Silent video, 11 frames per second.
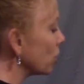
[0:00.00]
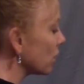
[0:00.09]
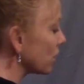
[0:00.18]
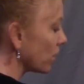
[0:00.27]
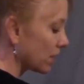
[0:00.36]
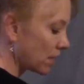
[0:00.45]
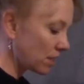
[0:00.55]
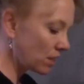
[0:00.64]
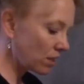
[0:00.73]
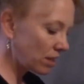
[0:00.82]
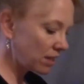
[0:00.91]
just so it
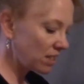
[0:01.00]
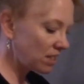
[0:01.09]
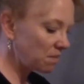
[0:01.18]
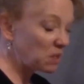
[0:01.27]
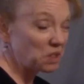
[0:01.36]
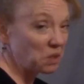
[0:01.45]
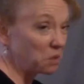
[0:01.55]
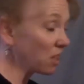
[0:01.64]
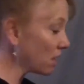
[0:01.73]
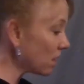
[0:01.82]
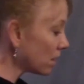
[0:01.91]
doesn't look so
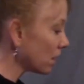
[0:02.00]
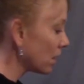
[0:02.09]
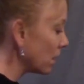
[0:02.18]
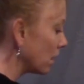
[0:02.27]
dark.